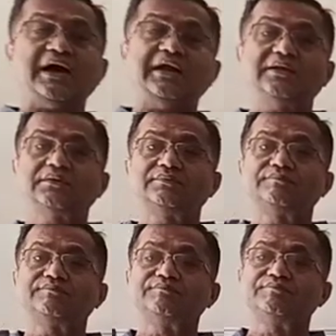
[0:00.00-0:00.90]
are
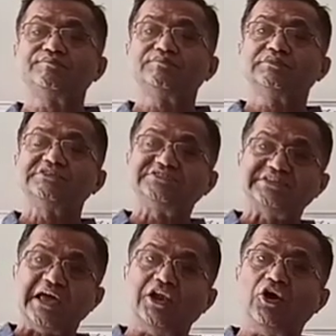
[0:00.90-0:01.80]

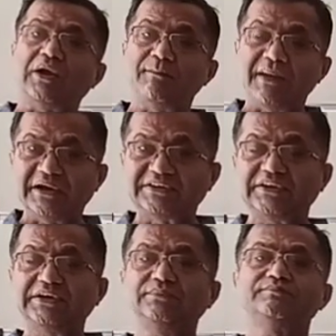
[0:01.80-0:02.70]
cell or a
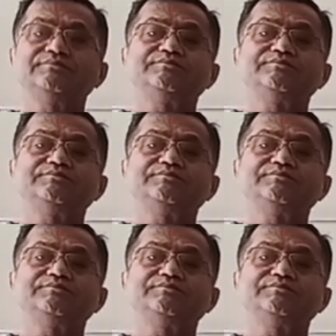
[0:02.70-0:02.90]
battery,